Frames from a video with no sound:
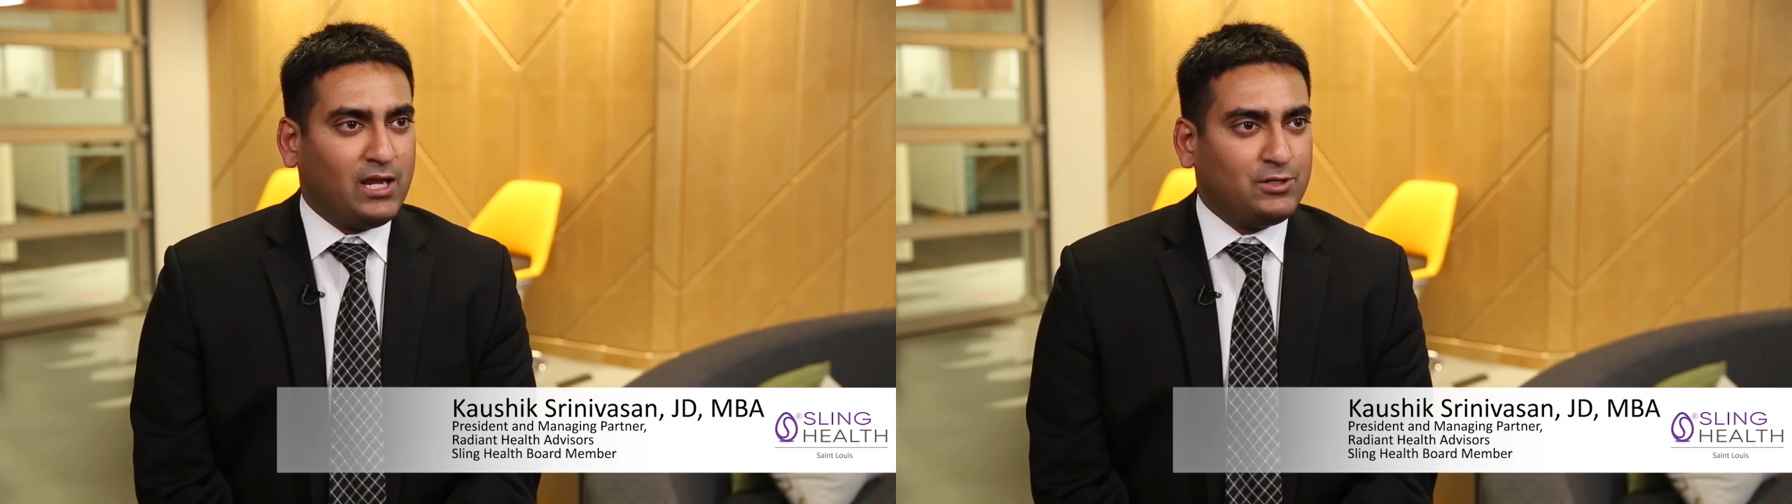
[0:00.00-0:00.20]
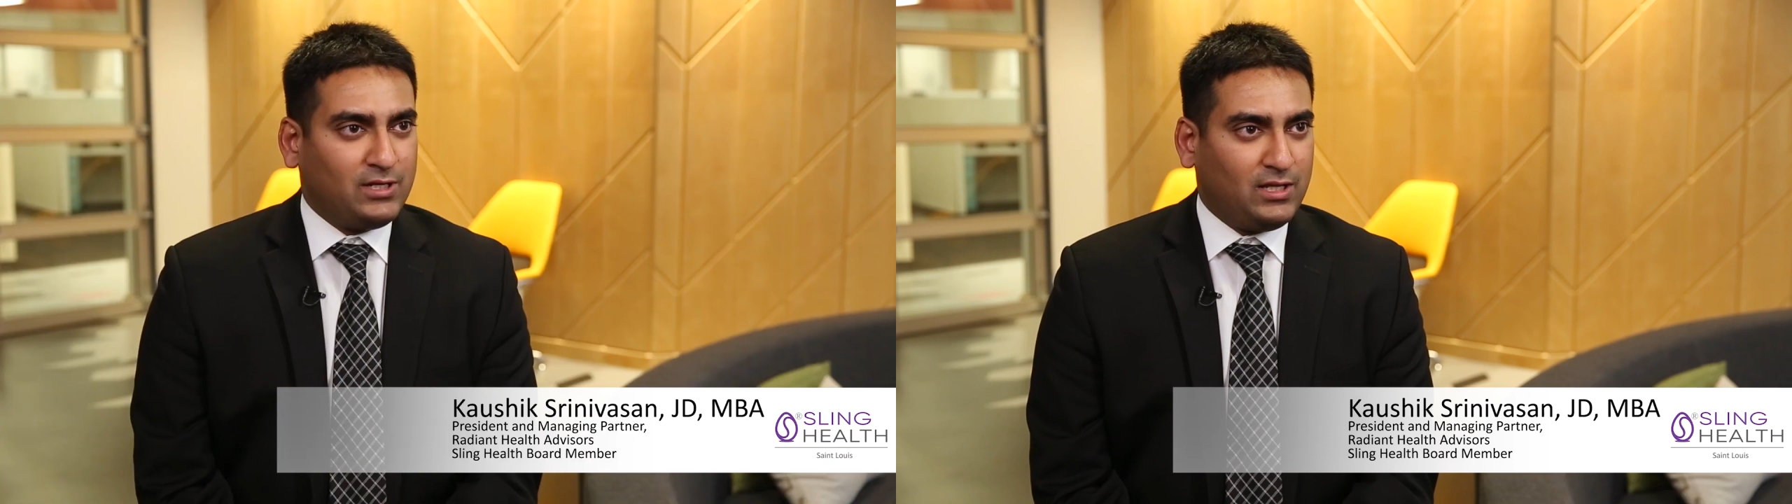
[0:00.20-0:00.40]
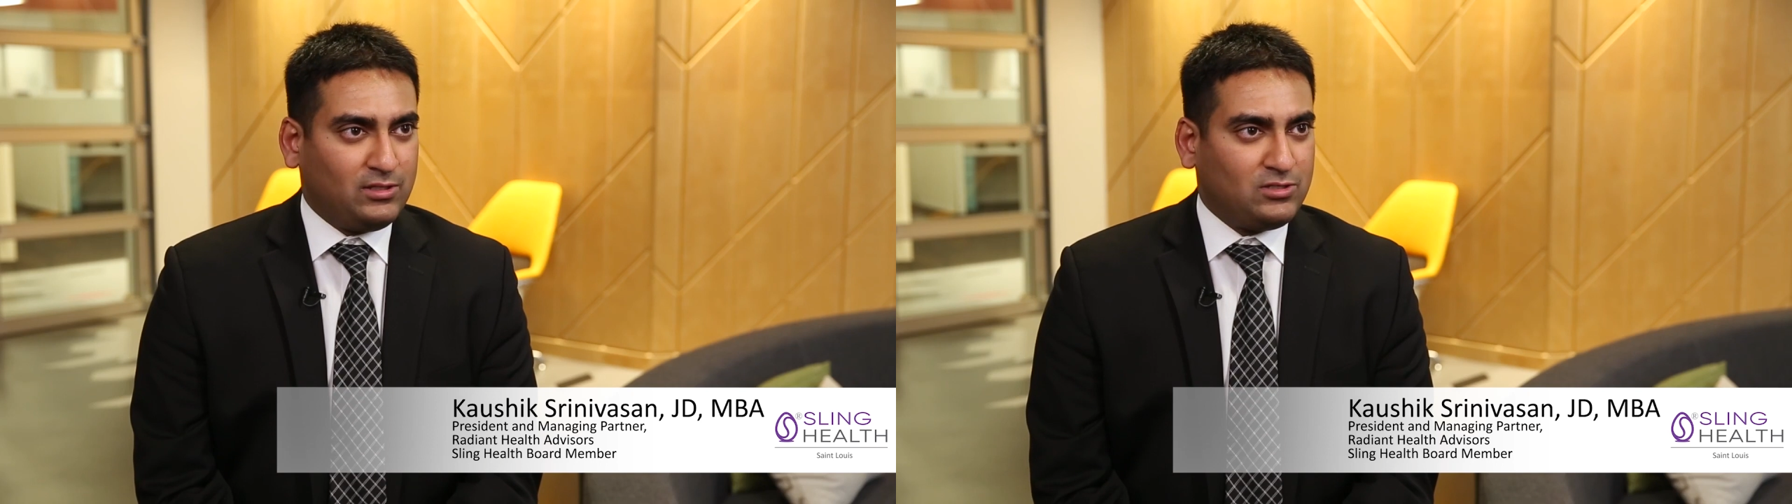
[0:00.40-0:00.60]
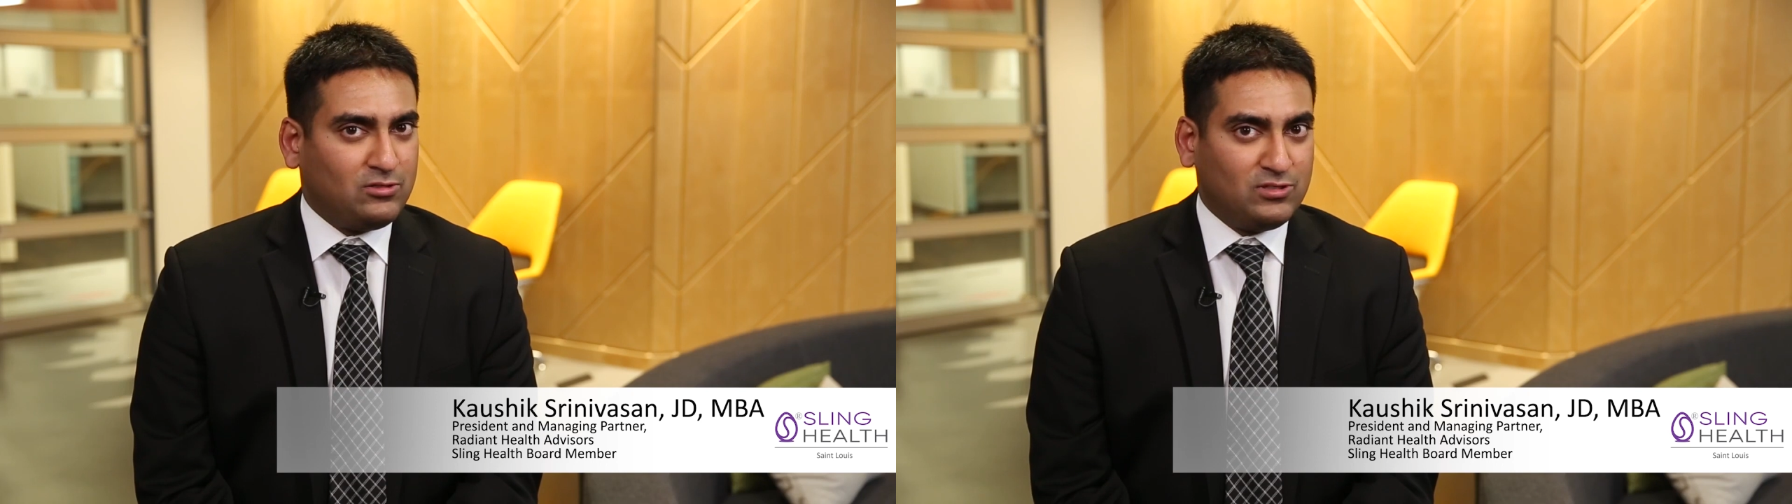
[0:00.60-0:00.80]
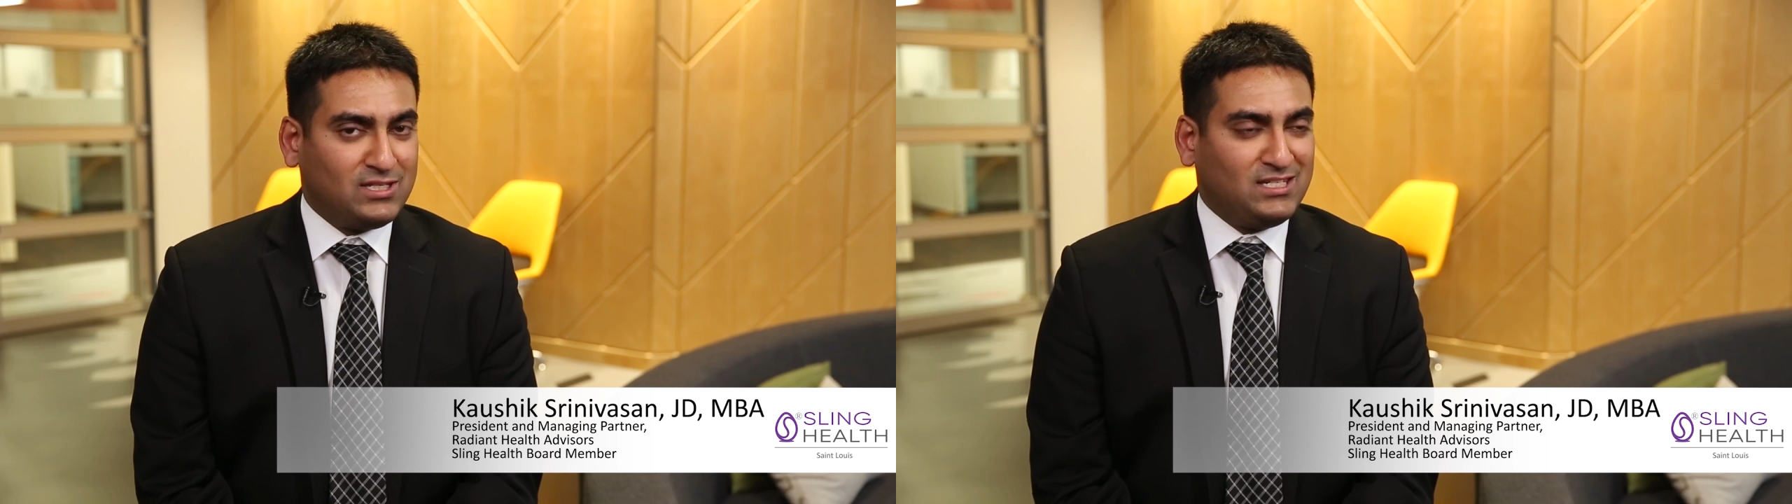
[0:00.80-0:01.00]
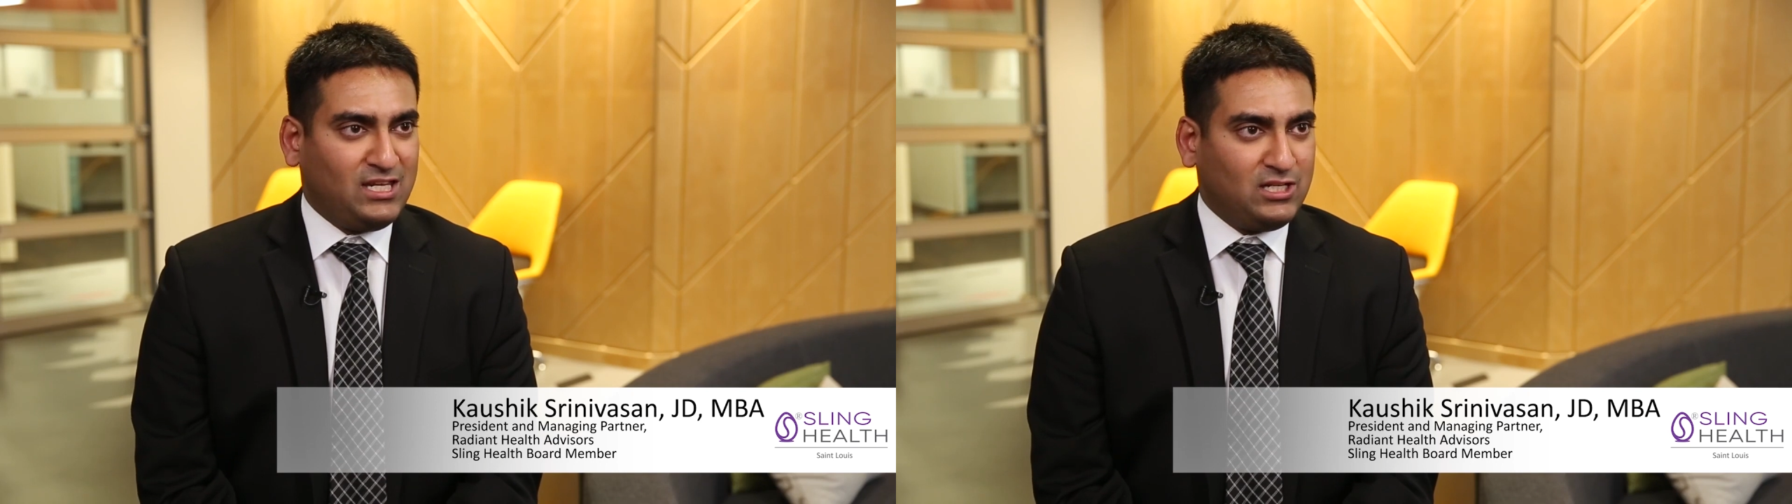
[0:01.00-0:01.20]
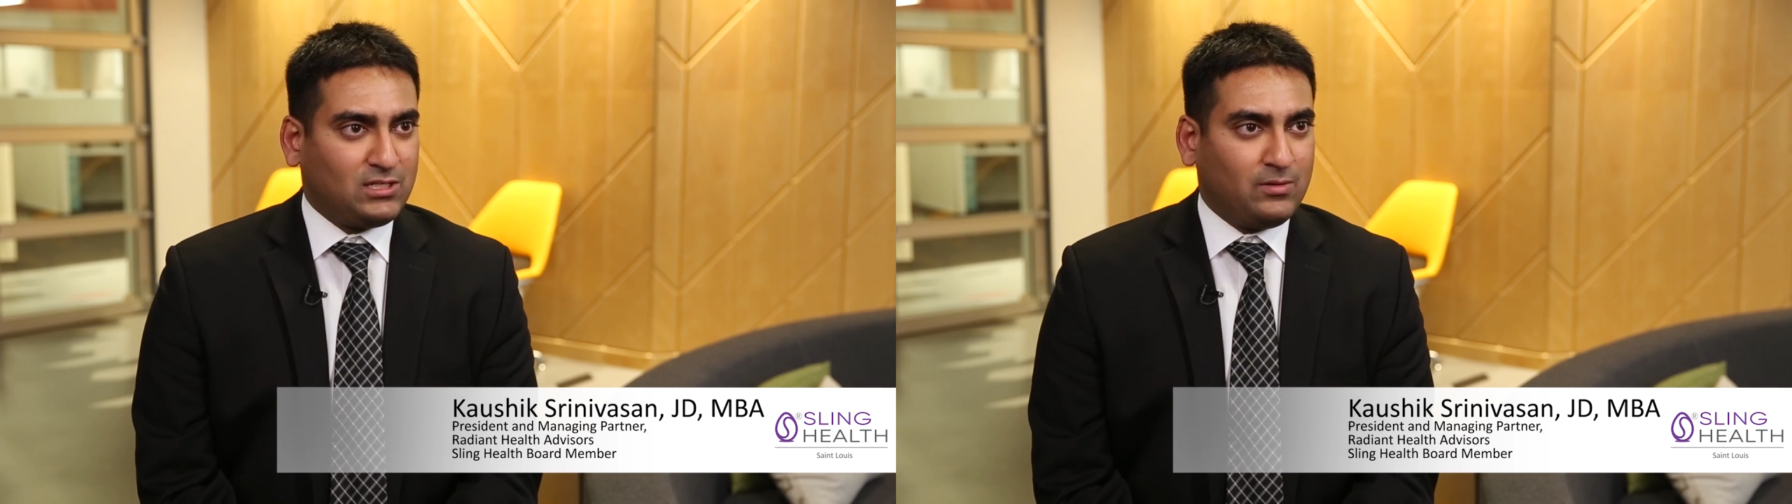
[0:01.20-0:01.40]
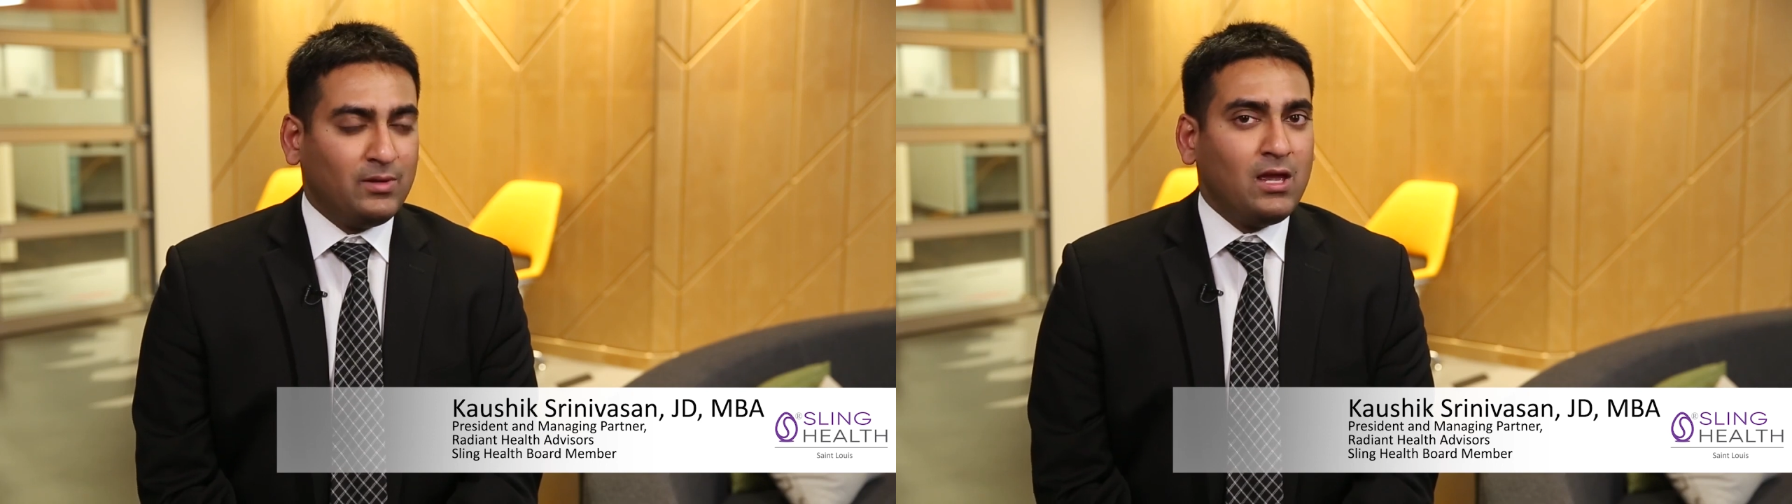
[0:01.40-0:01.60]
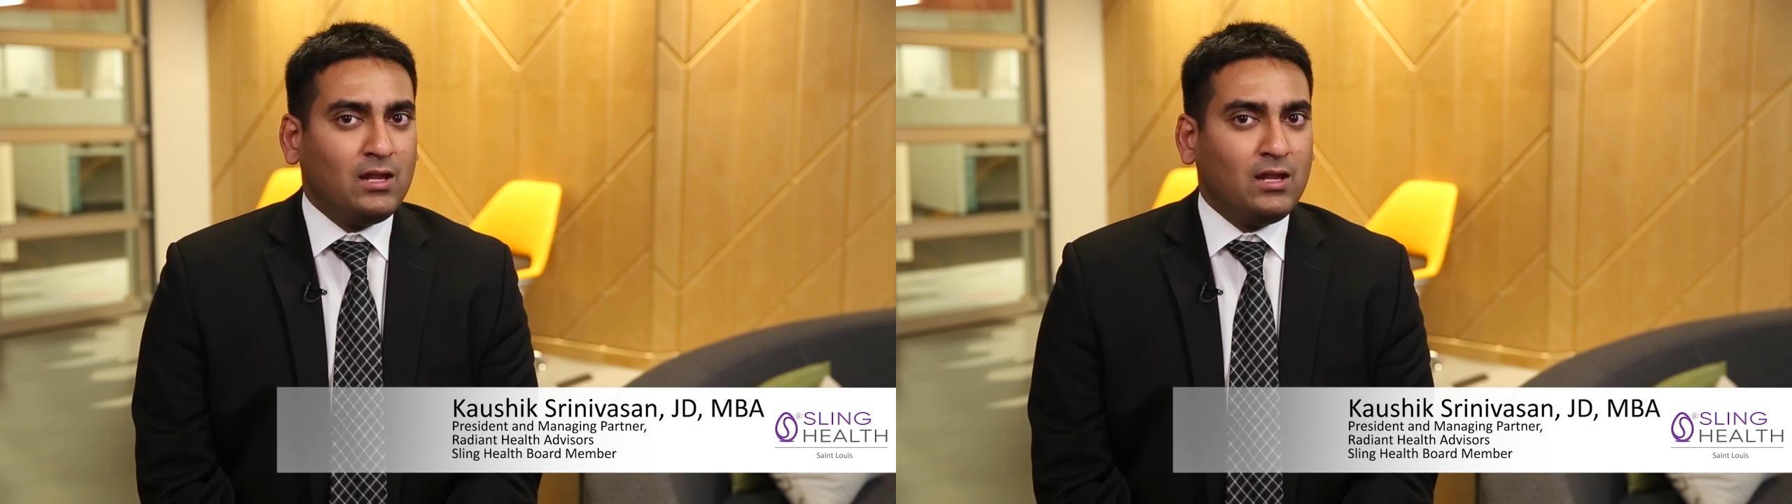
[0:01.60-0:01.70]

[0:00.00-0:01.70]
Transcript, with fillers: to educate these students and teach them